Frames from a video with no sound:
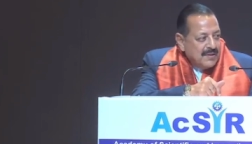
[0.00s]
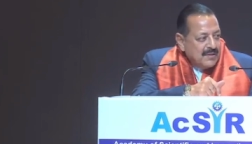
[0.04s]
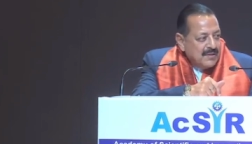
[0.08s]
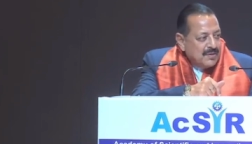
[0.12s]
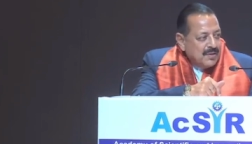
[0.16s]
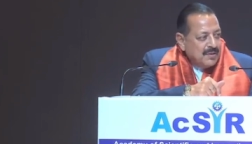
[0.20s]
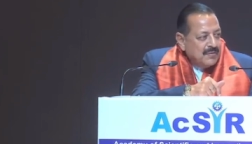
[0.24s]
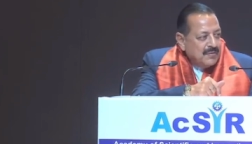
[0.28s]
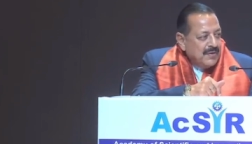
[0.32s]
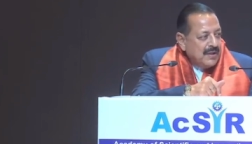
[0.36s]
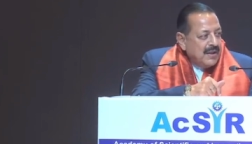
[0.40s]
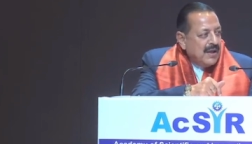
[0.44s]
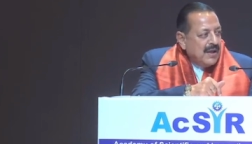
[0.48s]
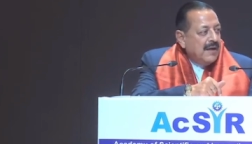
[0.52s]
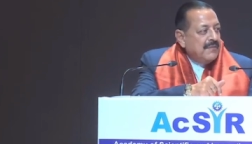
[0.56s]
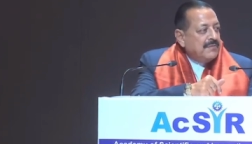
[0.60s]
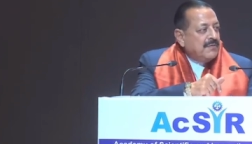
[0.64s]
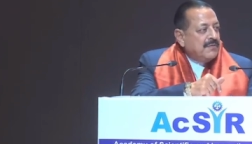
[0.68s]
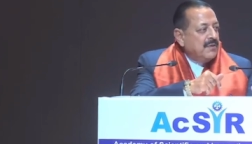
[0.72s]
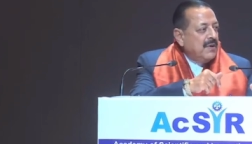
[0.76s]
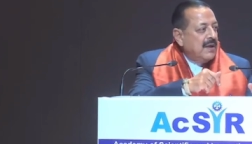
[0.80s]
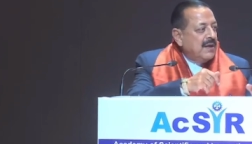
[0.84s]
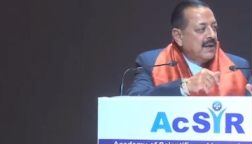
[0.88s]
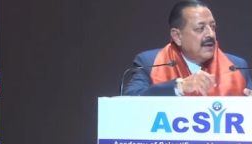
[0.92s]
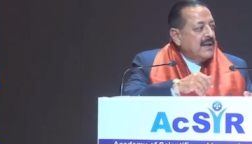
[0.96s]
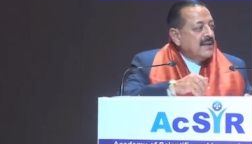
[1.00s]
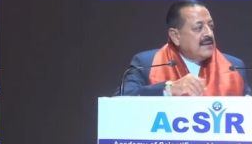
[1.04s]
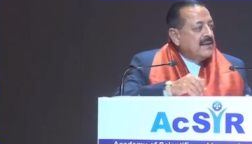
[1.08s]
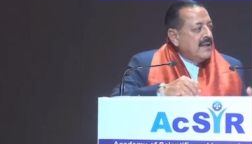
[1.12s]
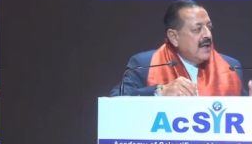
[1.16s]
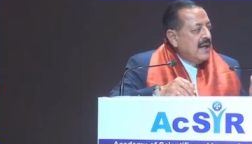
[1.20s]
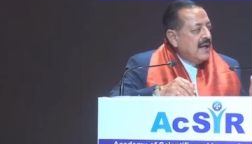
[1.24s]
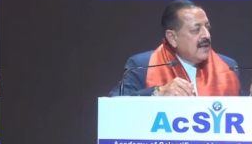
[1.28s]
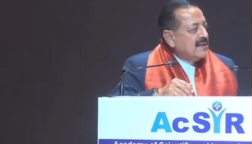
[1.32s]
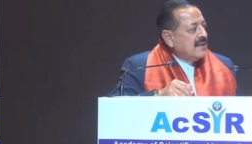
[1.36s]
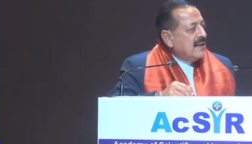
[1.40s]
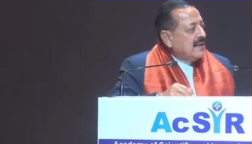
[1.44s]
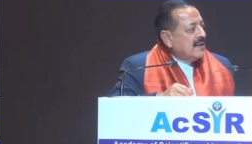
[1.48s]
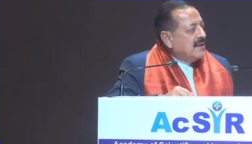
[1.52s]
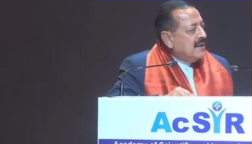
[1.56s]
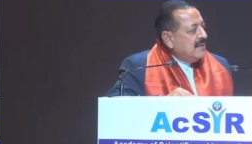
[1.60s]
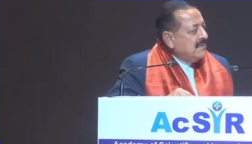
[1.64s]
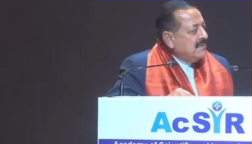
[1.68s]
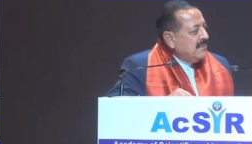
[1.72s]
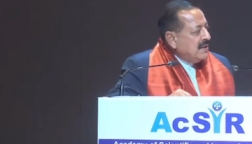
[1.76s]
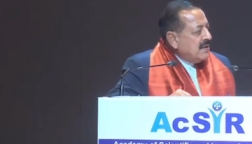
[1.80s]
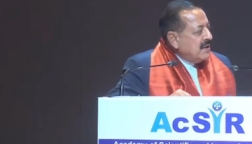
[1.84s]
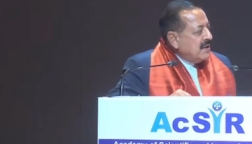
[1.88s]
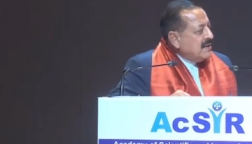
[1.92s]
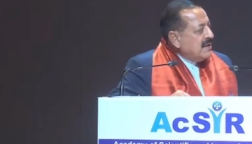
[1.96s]
So we have to address that
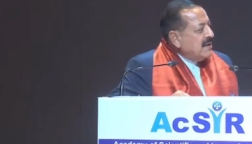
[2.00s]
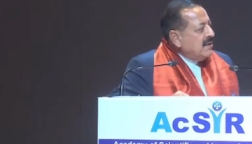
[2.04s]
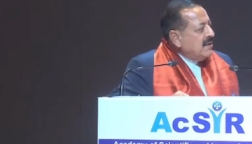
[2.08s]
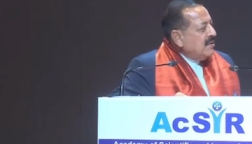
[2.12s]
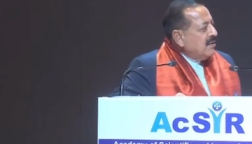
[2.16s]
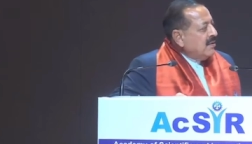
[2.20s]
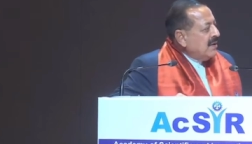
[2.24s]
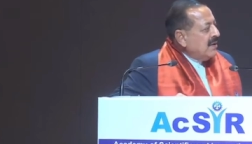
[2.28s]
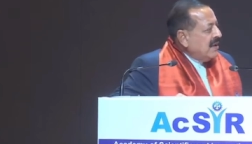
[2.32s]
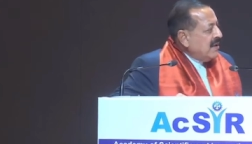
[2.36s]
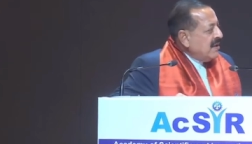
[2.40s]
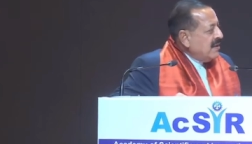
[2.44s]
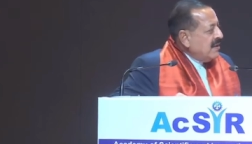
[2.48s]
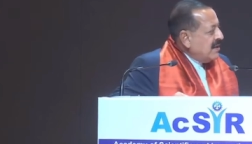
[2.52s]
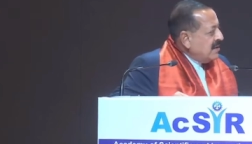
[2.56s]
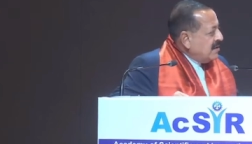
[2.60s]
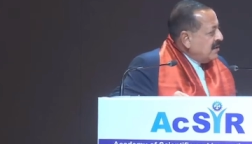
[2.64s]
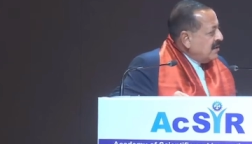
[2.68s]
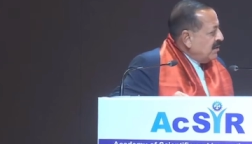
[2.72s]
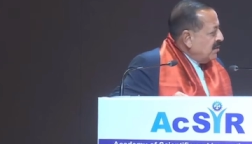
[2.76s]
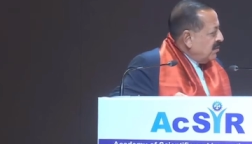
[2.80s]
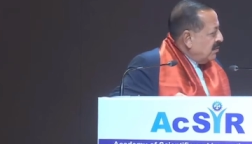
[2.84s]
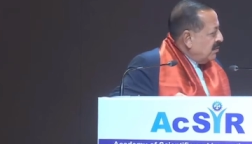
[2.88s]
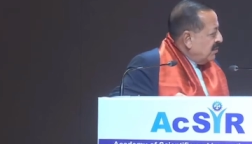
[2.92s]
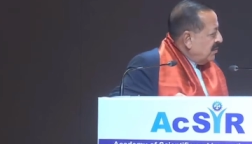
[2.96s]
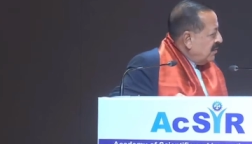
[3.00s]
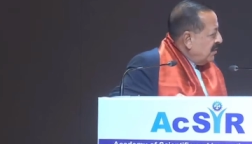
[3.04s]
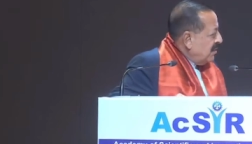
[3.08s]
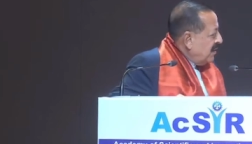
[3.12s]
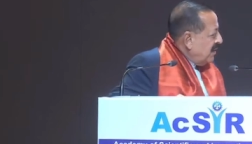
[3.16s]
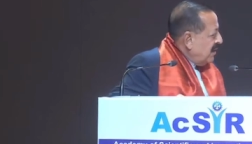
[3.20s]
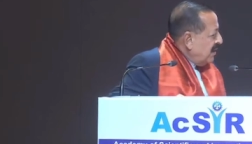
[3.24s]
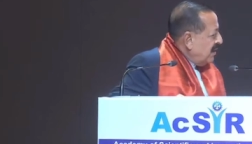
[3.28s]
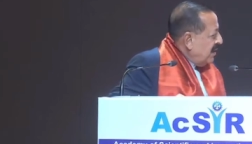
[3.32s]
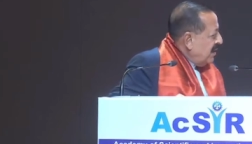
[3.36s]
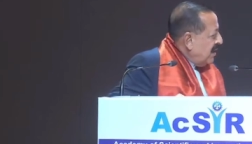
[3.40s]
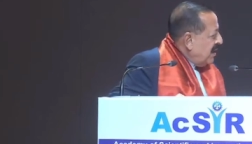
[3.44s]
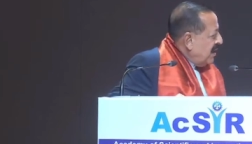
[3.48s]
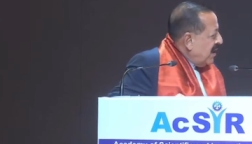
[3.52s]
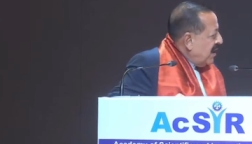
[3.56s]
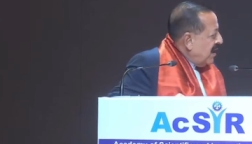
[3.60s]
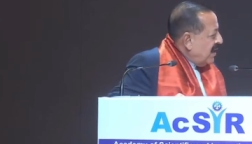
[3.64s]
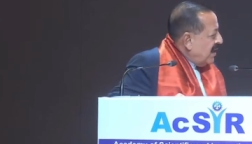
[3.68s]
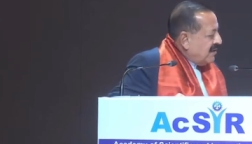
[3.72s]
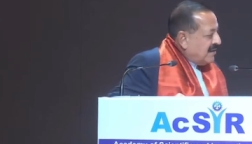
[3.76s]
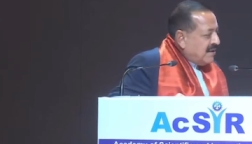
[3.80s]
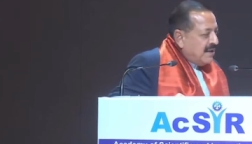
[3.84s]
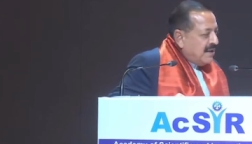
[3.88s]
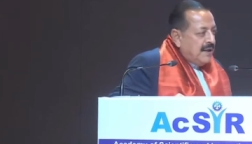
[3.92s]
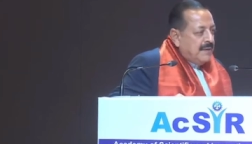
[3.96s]
section which doesn't know that it doesn't know.
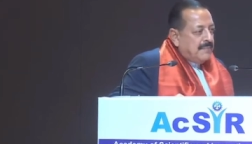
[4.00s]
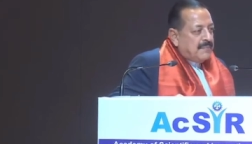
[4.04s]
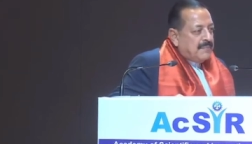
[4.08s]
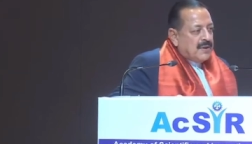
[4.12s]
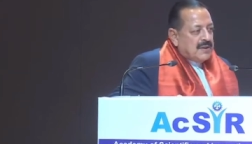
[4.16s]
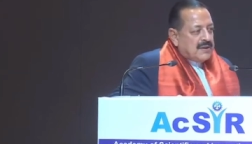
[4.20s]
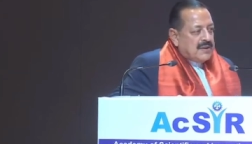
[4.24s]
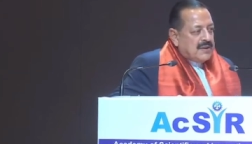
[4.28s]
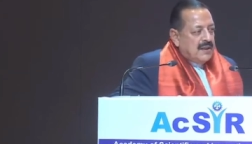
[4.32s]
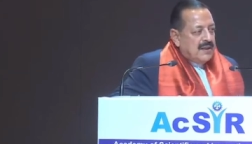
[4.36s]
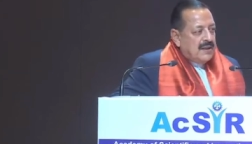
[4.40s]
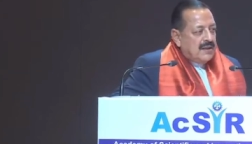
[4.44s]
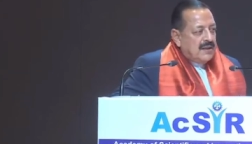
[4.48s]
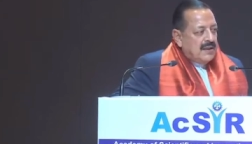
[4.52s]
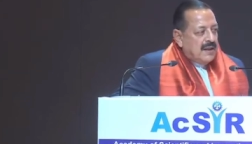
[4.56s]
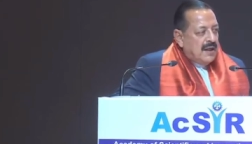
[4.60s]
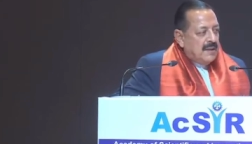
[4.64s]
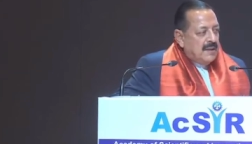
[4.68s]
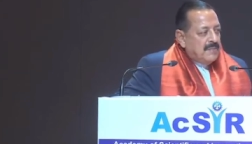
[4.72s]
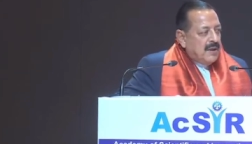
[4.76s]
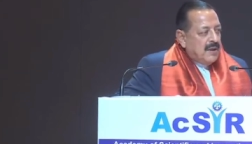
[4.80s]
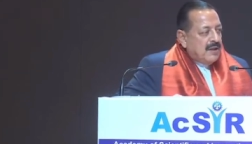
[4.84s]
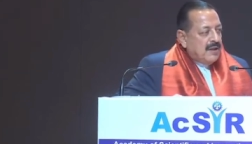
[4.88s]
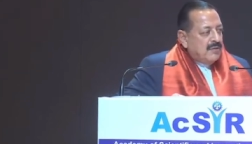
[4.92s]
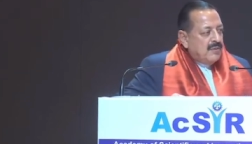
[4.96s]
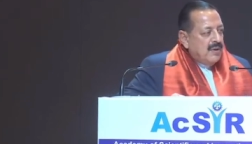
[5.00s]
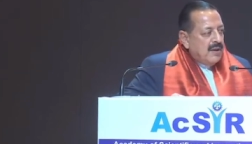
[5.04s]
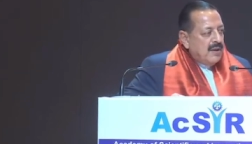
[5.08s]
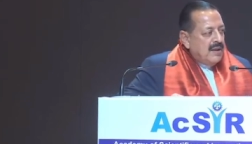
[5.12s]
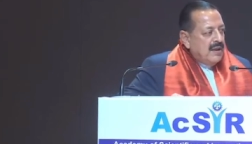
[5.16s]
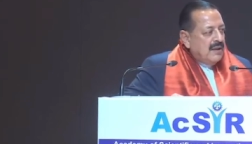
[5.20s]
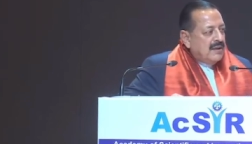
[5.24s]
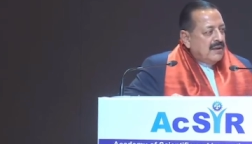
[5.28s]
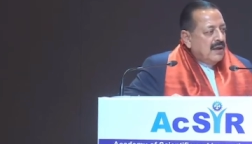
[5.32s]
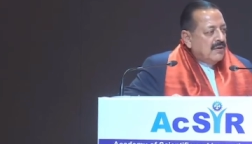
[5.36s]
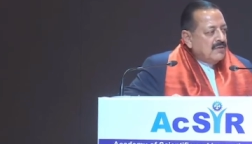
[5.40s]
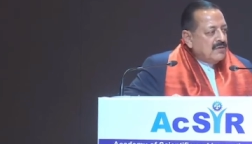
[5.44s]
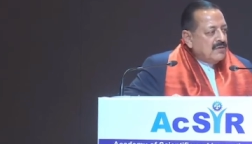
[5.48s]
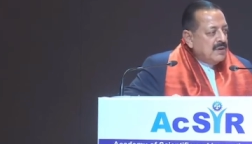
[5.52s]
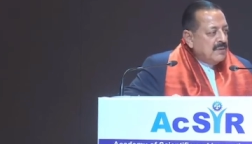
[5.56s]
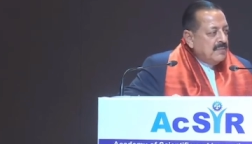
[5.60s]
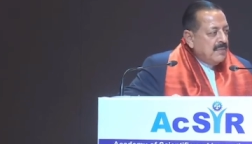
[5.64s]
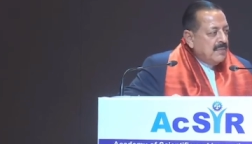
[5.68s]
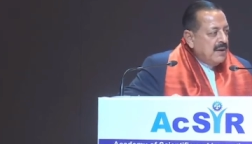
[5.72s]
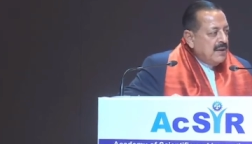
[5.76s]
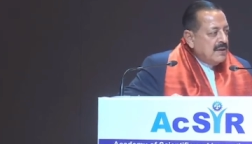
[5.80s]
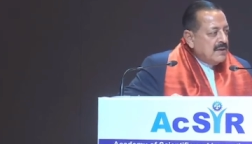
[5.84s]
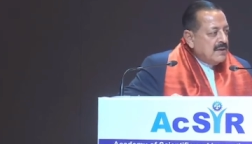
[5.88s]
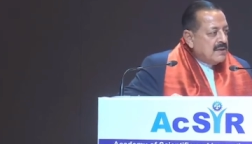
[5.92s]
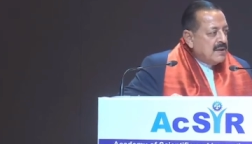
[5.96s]
And 3% among
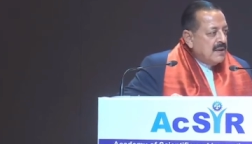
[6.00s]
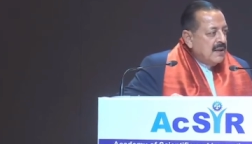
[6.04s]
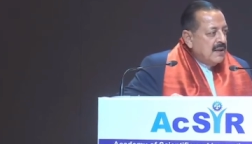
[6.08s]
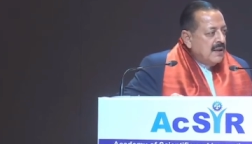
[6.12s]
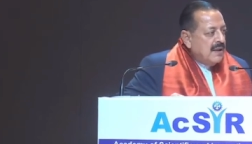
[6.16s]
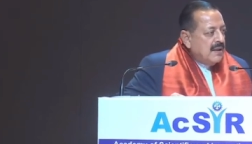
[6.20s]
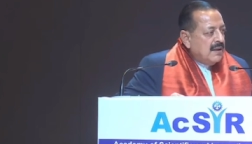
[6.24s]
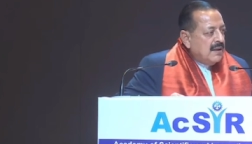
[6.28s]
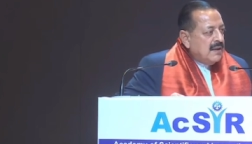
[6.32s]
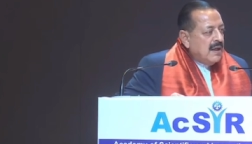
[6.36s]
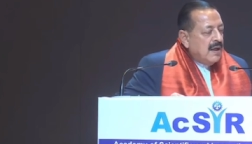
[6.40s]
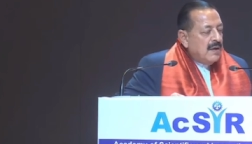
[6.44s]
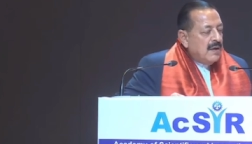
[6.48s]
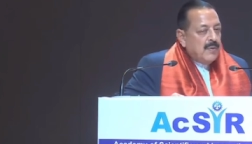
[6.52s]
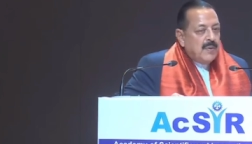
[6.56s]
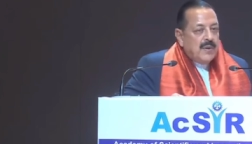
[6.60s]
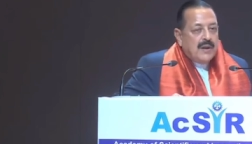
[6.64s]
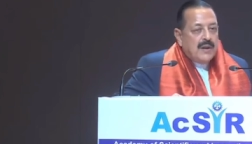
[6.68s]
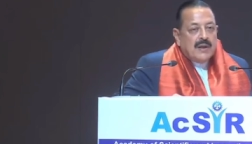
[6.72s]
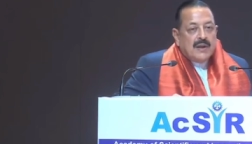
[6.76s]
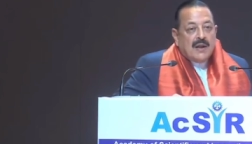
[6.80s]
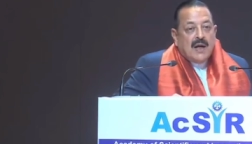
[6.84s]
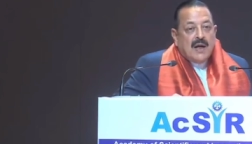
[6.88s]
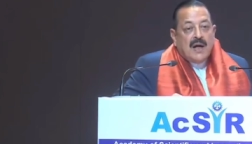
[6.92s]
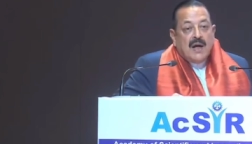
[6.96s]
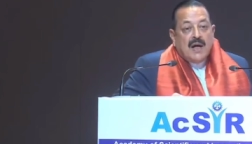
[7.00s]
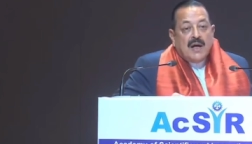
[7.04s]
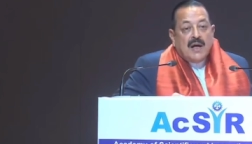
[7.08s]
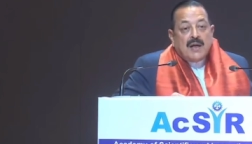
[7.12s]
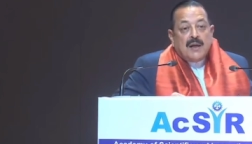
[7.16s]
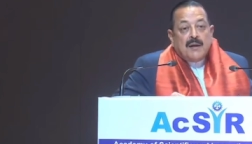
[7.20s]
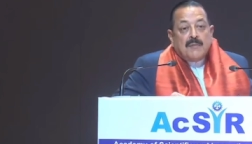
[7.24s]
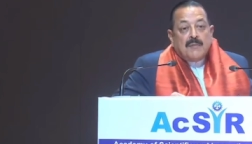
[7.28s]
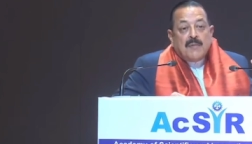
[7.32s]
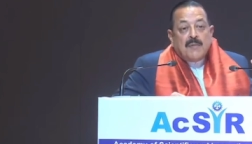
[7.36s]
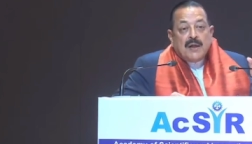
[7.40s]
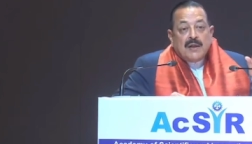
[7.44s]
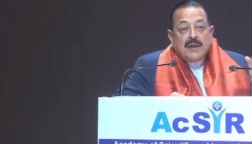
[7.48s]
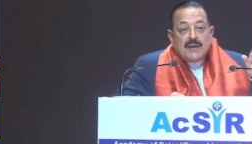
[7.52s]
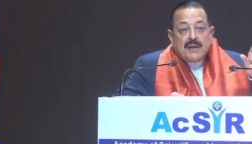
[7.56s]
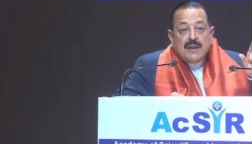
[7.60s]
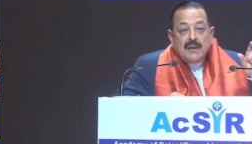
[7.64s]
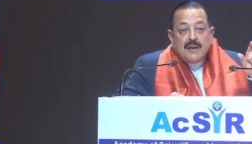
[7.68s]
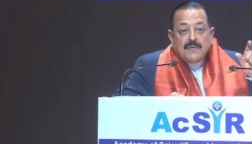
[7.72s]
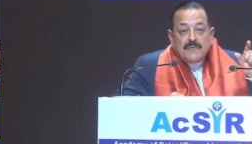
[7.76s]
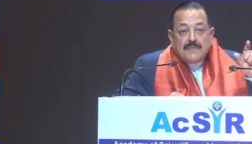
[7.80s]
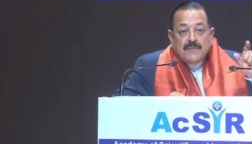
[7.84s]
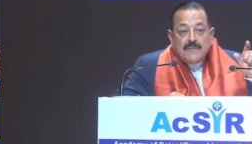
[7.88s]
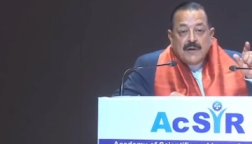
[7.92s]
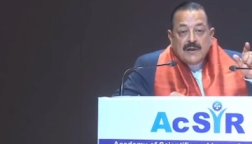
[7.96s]
20,000 means that we are among
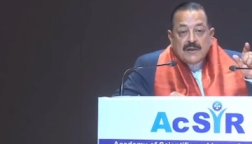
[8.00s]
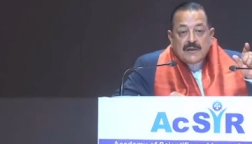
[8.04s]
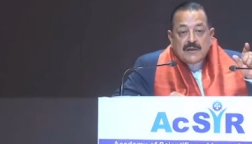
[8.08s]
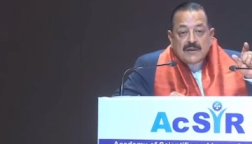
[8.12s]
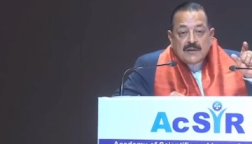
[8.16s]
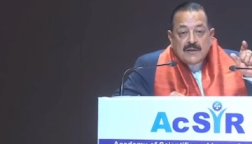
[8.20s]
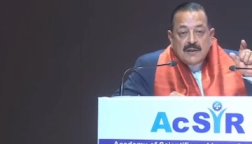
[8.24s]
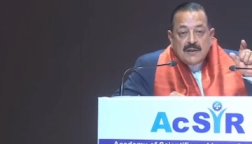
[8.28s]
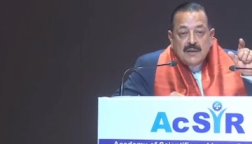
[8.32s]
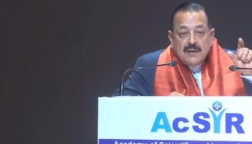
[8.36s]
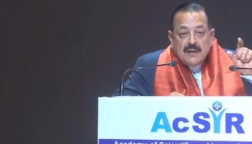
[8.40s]
the first